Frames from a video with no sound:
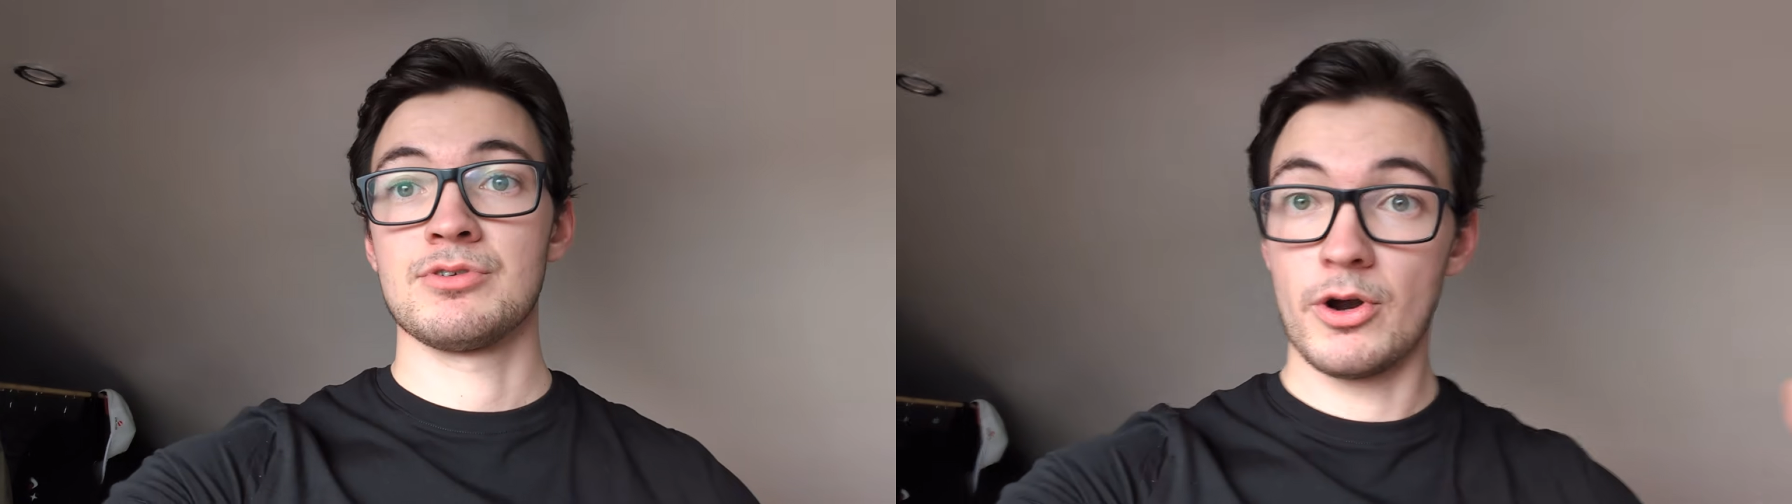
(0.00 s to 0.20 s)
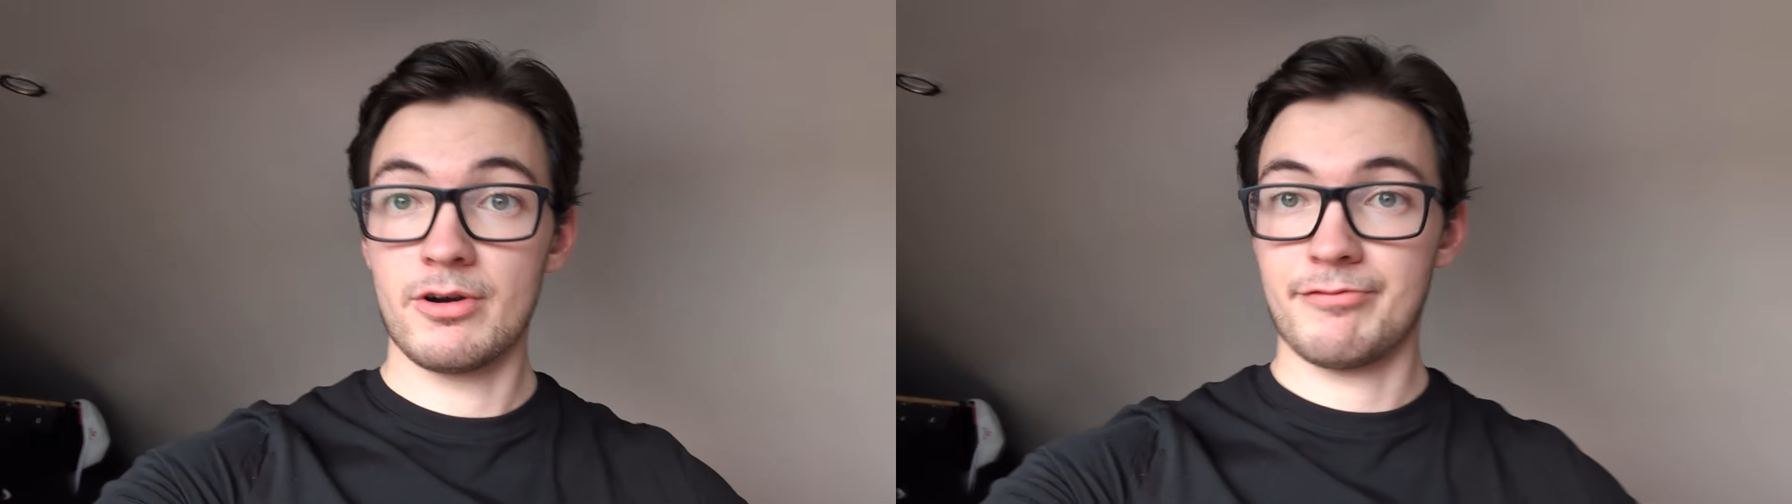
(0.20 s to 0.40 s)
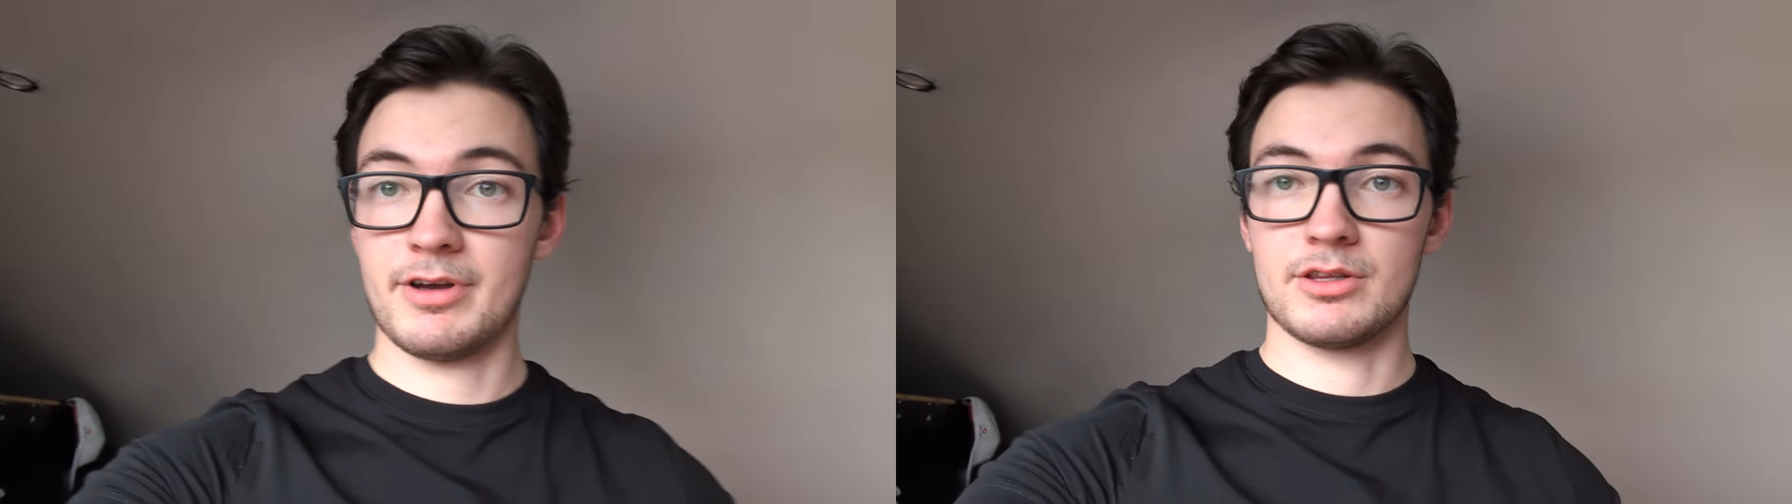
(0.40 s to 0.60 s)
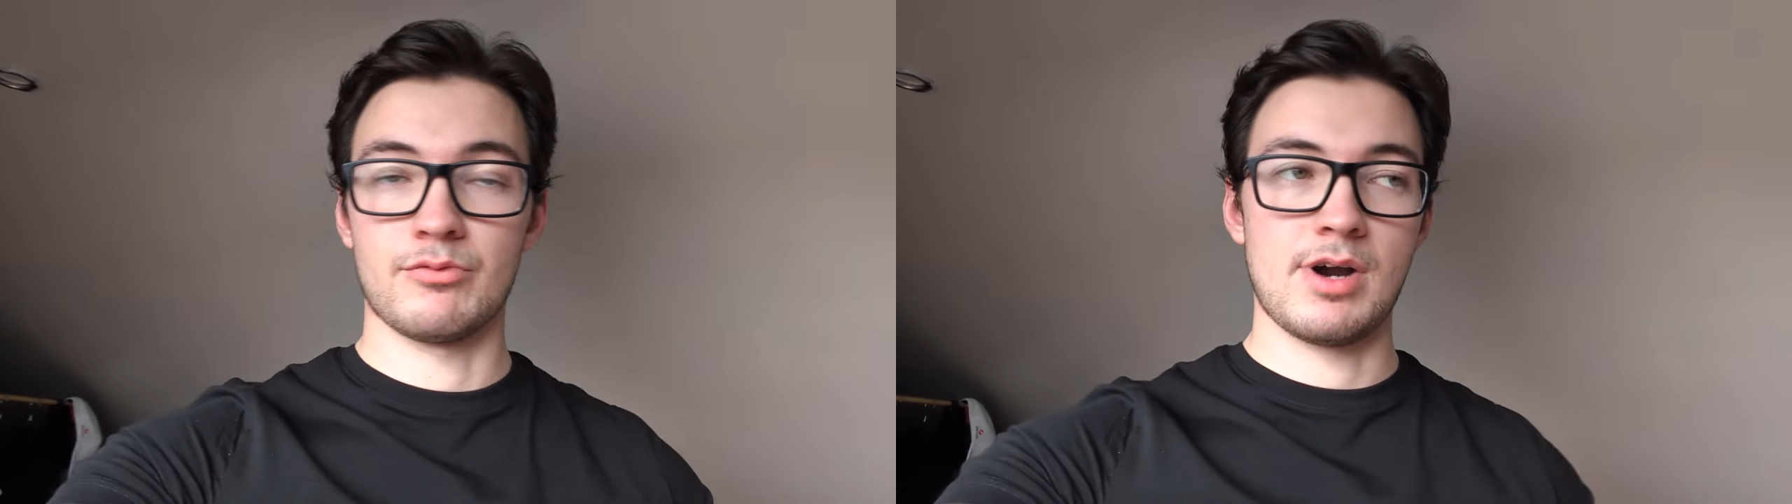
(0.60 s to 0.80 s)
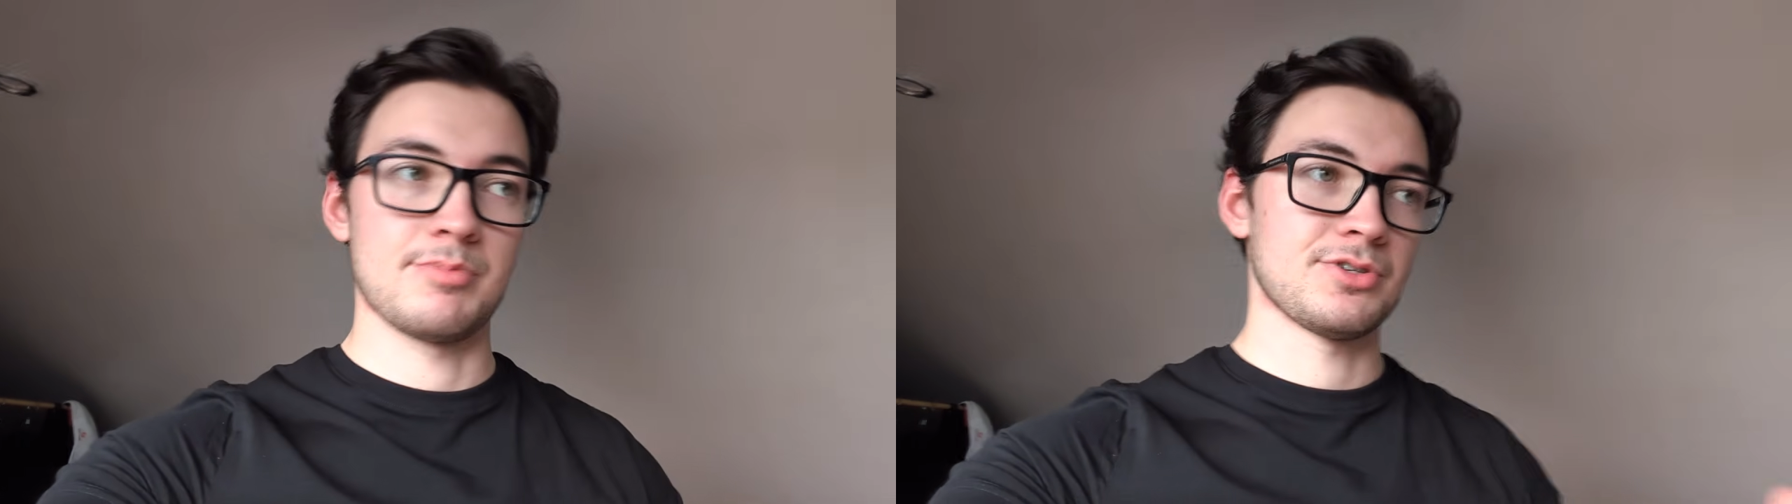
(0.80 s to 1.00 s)
What are
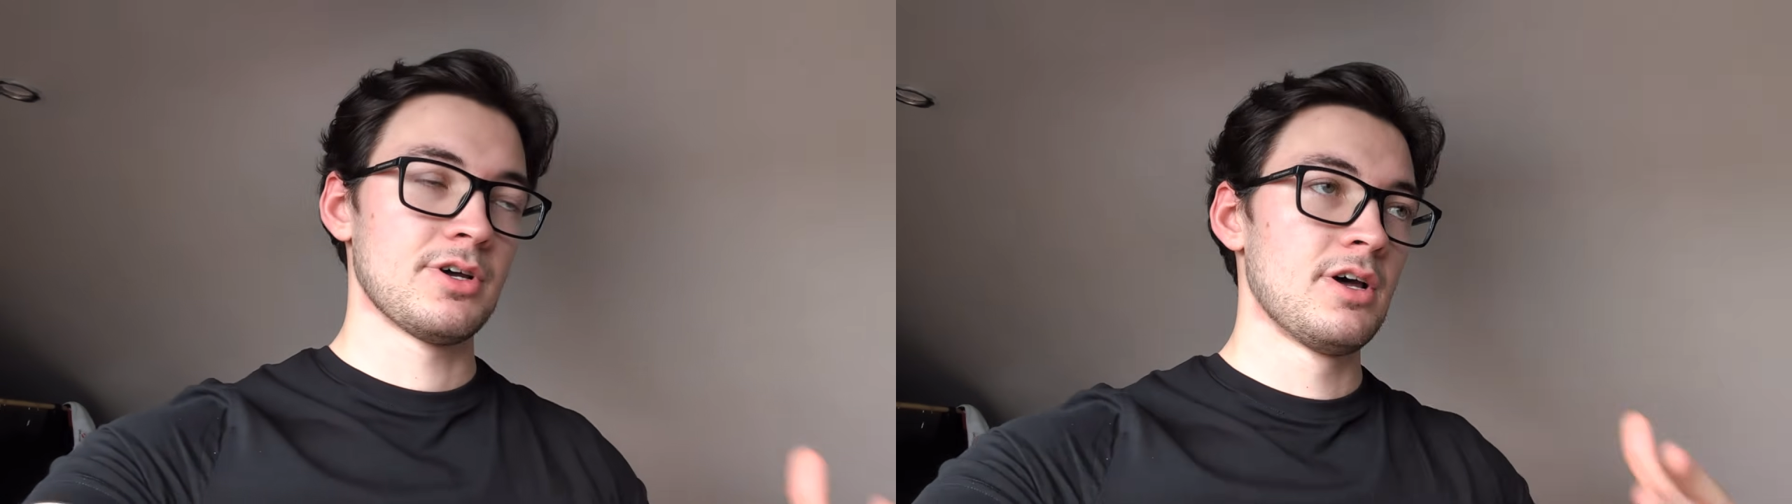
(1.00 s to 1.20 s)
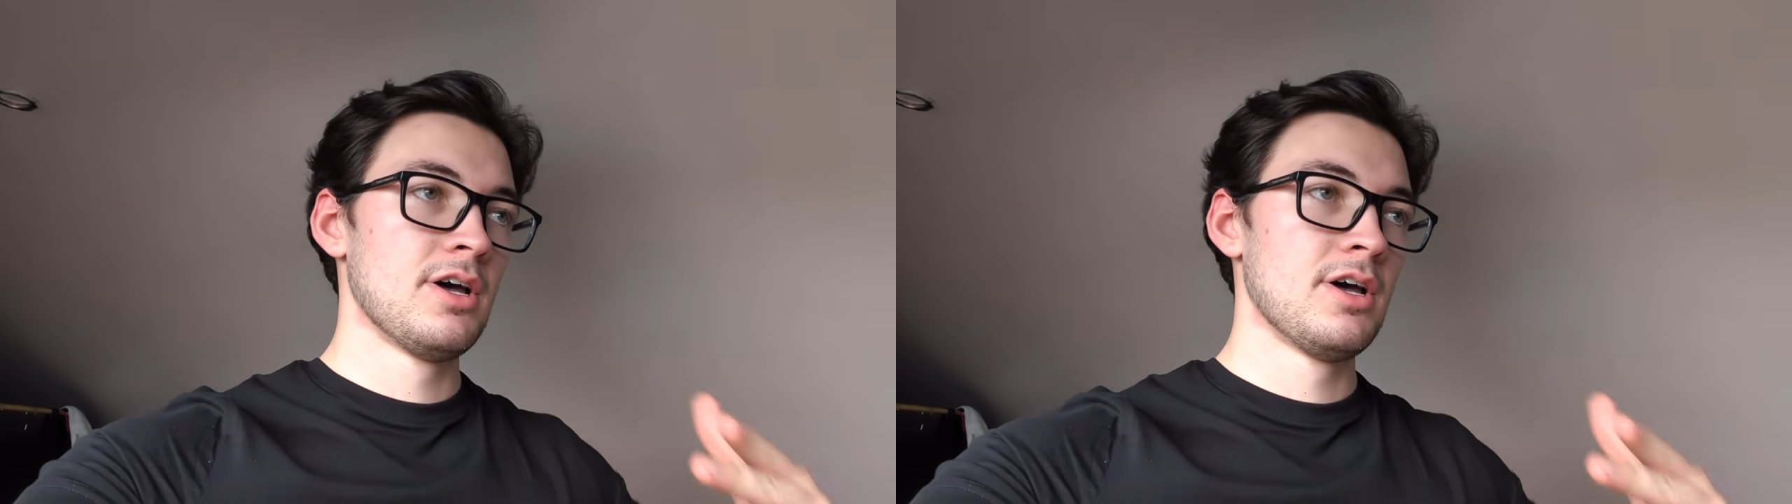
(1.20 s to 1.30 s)
effective reps?